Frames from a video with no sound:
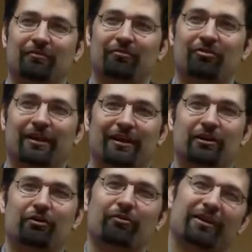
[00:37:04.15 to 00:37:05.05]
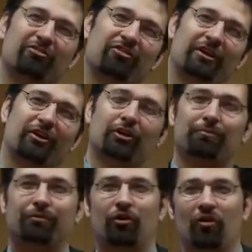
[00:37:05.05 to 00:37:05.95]
So like I know like secular
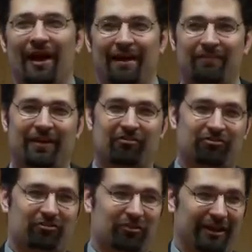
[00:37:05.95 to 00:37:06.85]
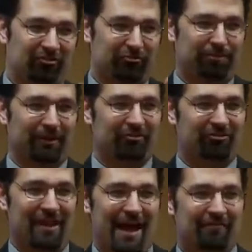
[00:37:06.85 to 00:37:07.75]
pro-life has like split
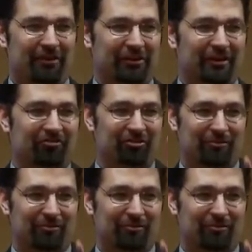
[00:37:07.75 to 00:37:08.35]
staff on this.